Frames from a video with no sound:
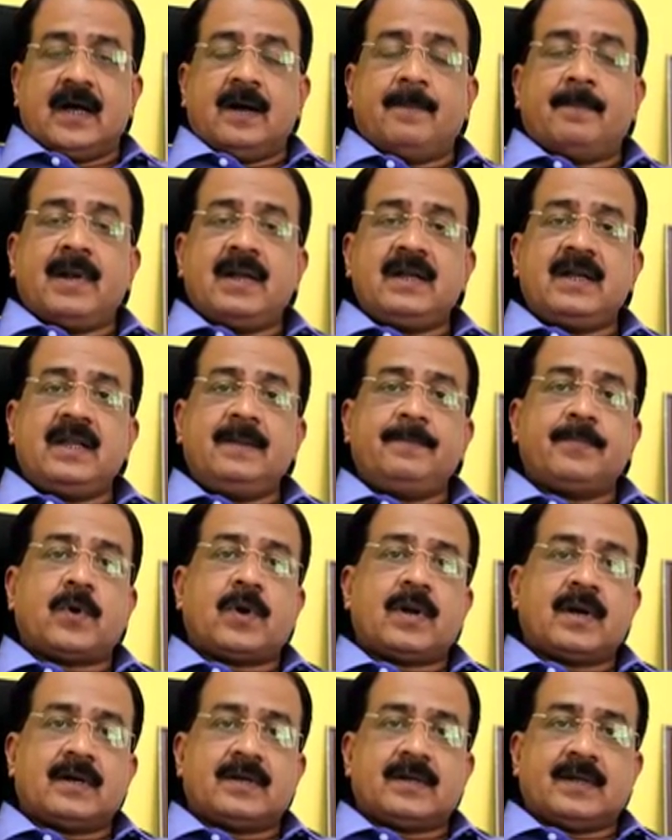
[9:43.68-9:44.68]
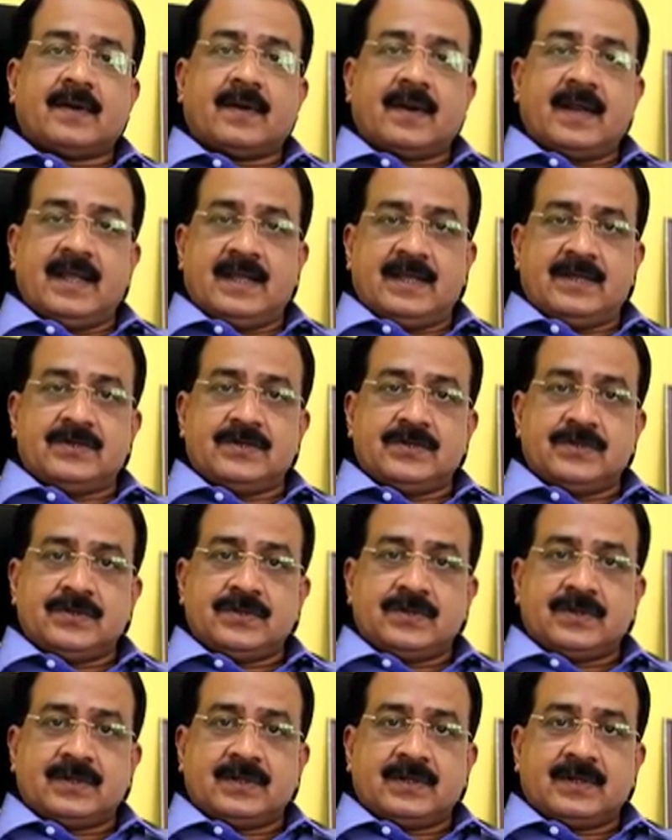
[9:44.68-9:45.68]
a multi-product
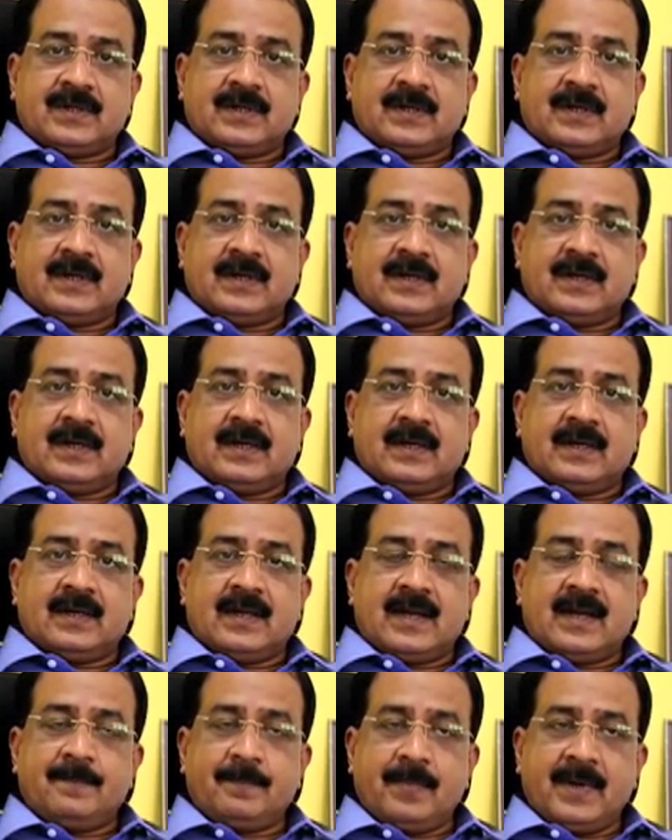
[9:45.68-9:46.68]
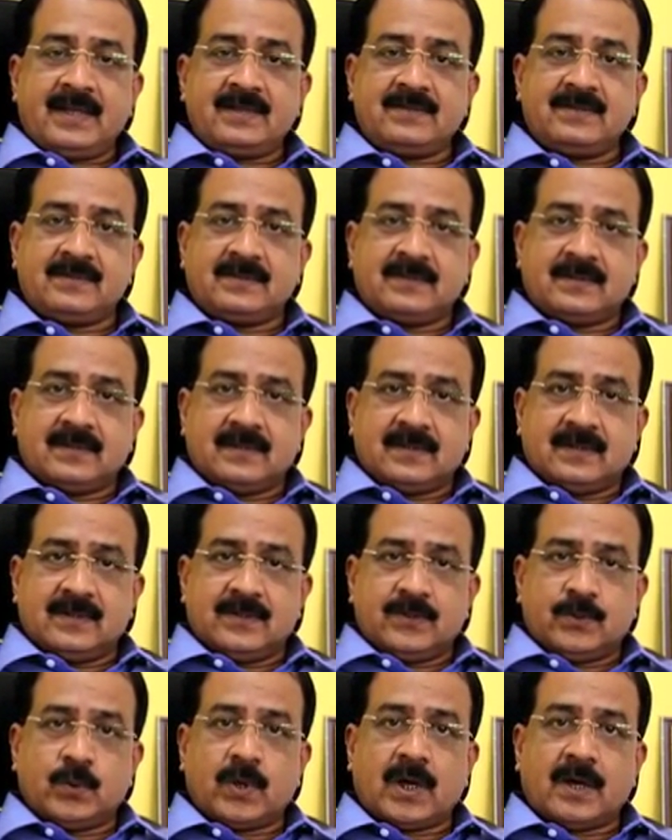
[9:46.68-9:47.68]
range and plus
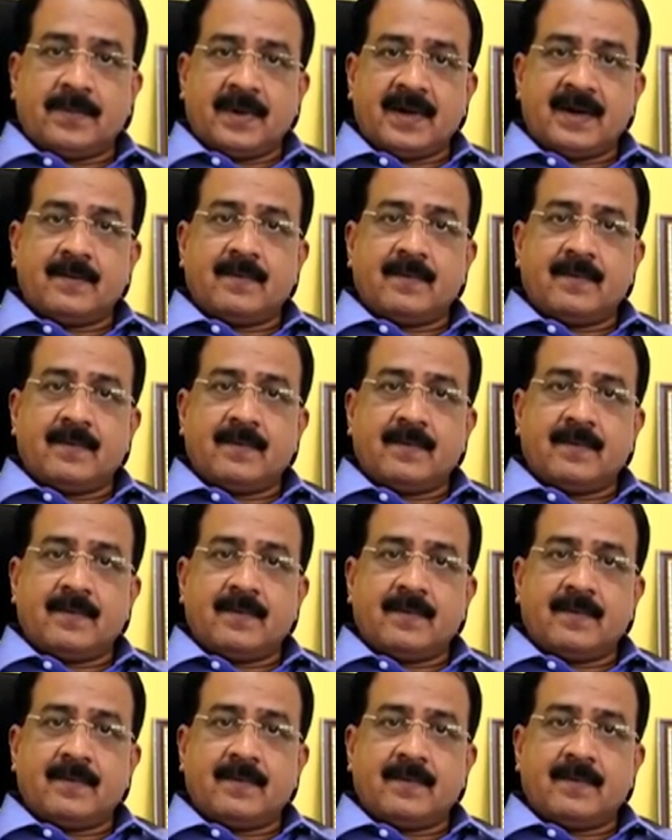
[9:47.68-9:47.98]
to our